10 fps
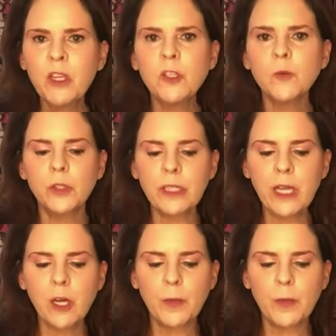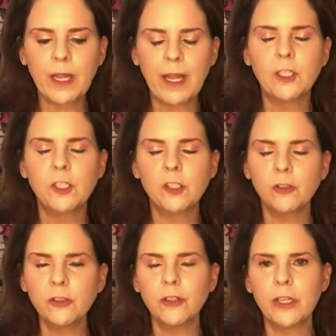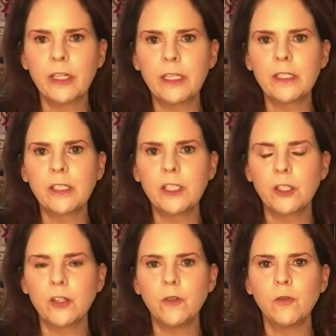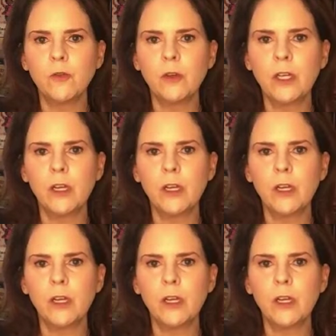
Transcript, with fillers: to really help engage children into mm-hmm.